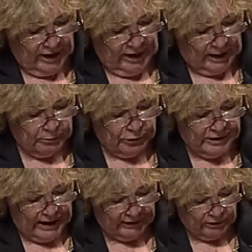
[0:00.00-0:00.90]
and
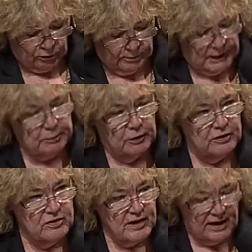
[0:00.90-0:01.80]
protect their people. It
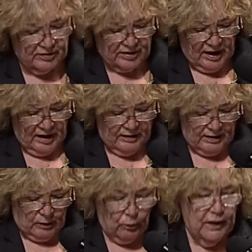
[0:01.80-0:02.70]
says
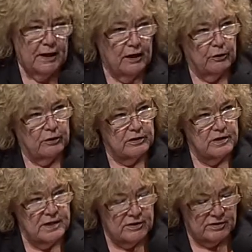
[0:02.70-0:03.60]
that we here in
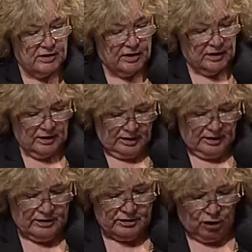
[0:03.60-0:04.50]
D.C.
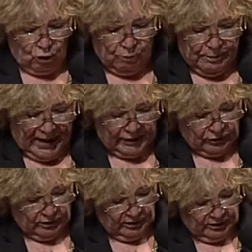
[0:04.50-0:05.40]
know
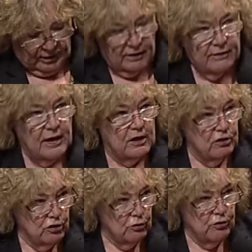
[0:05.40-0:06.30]
better than
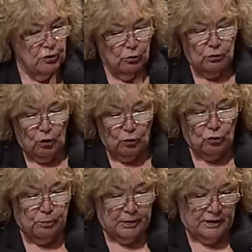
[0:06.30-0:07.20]
you do,
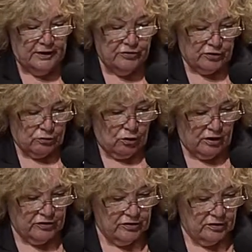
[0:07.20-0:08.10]
local police
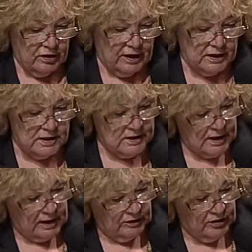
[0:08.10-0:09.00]
across the United
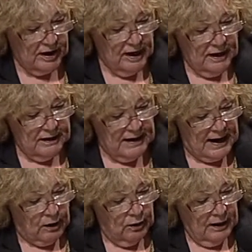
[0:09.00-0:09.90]
States.
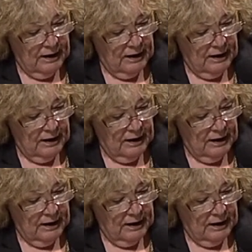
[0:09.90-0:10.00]
Now,